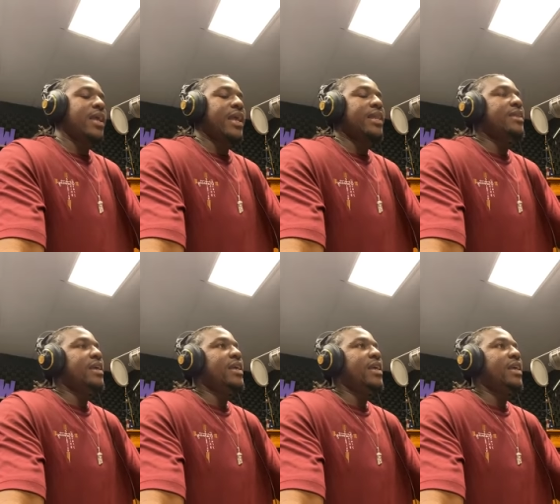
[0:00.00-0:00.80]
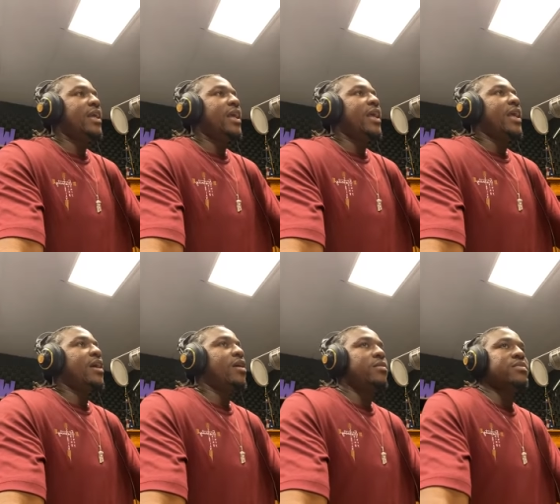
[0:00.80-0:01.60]
and then
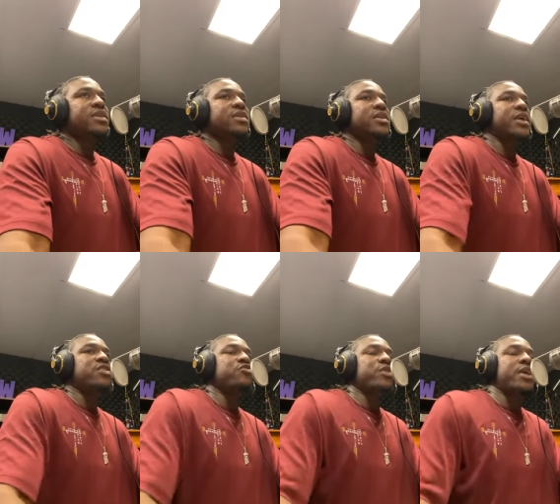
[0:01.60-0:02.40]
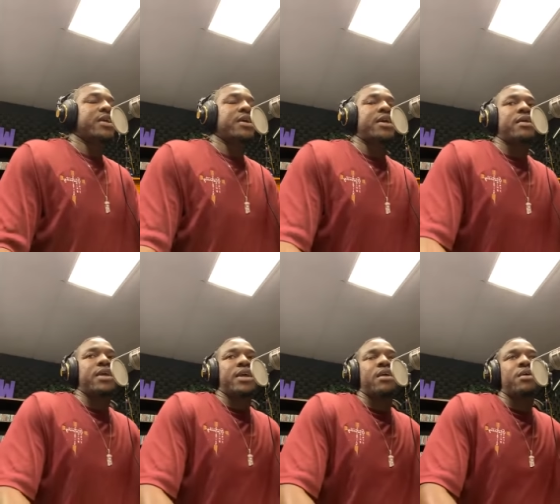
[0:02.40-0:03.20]
it comes in it, it,
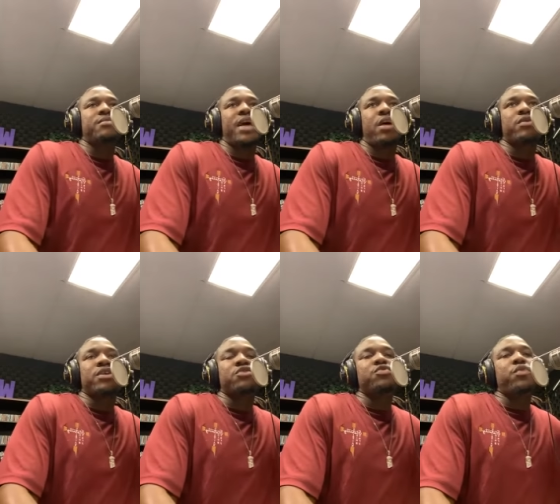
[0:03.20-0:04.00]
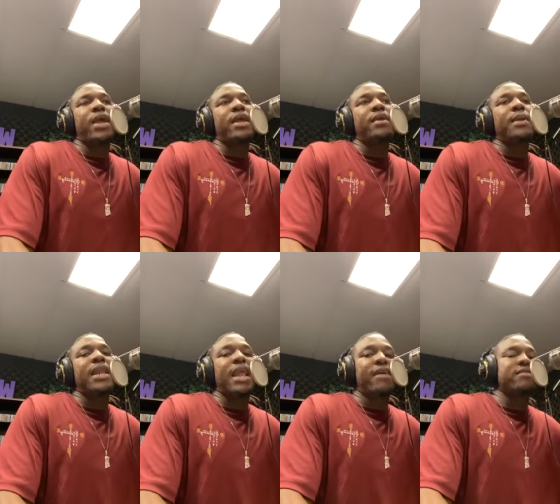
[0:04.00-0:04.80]
it comes out into a
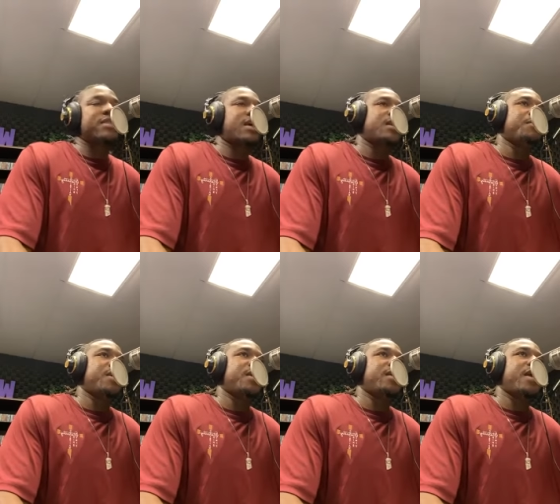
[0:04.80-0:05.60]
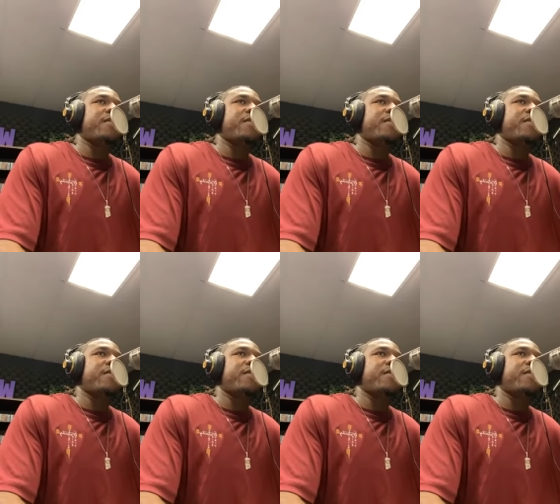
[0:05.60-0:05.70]
lifestyle, amen.